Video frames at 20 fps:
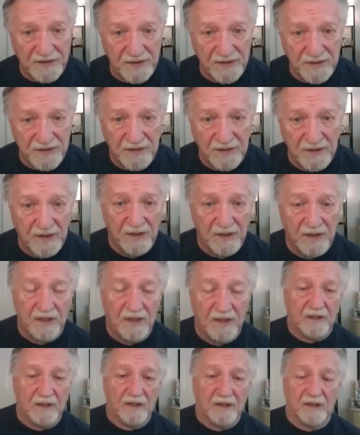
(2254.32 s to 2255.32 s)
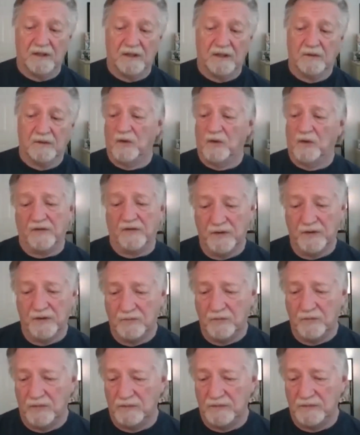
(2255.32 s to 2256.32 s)
Uh, whatever,
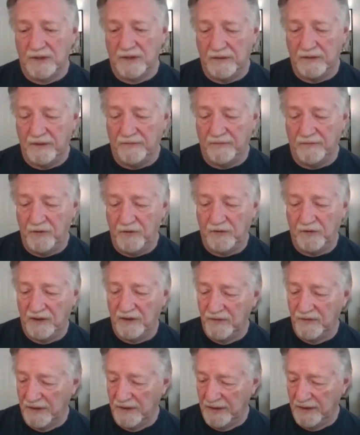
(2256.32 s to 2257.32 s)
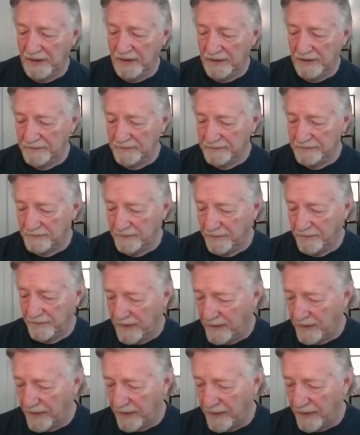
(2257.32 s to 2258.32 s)
if you live in um,
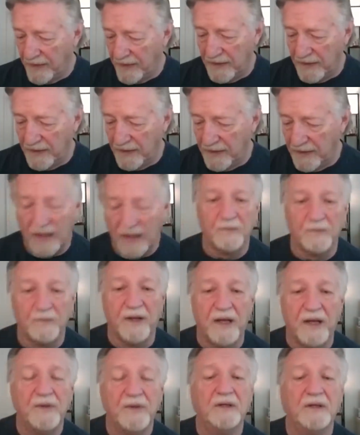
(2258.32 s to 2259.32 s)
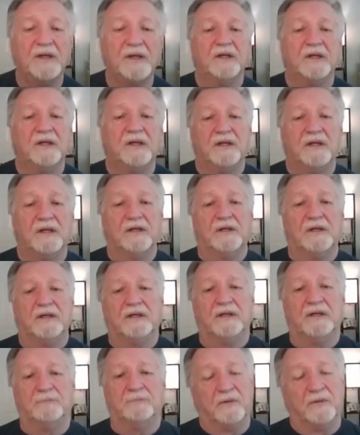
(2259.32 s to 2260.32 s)
Alabama, Birmingham,
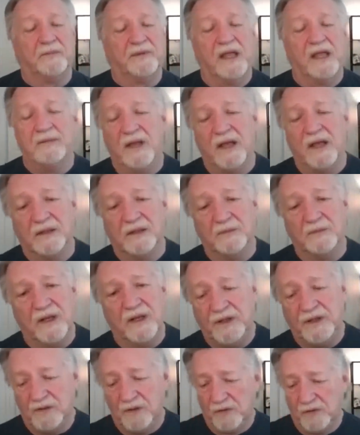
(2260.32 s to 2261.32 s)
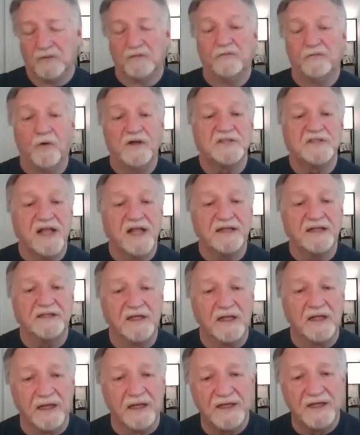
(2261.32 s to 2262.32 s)
Alabama. You know, Google voice acting classes in
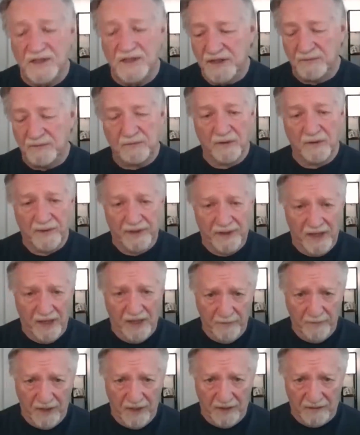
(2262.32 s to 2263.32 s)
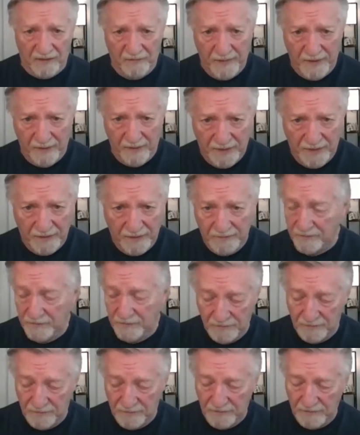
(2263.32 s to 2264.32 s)
Birmingham, Alabama, and
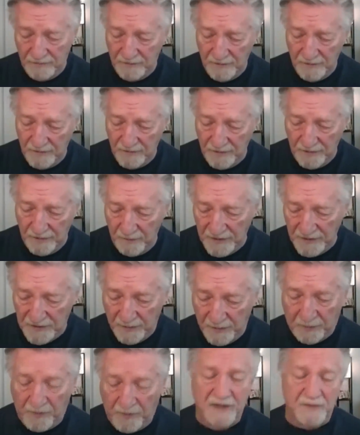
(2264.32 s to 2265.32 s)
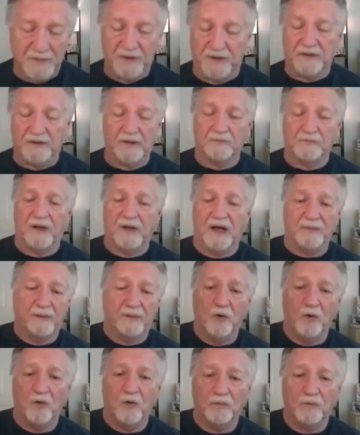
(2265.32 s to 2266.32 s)
you'd be surprised, but they'll pop up a whole
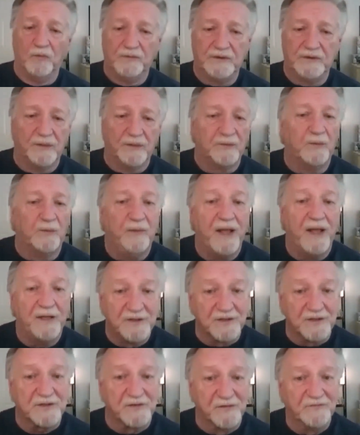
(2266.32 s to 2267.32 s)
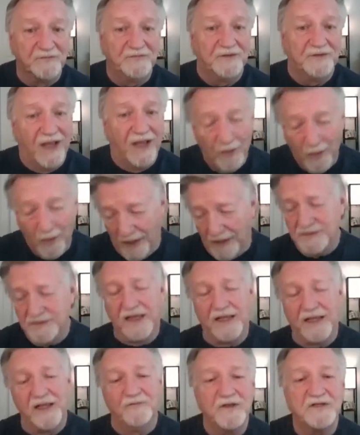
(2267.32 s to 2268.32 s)
couple pages of taking voice acting
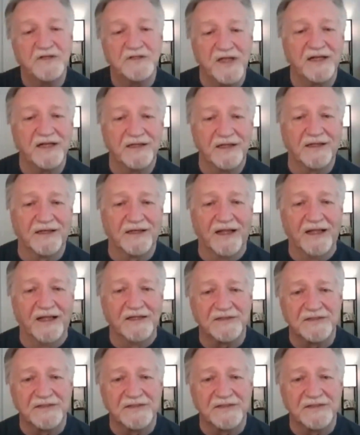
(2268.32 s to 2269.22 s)
classes, stuff like that.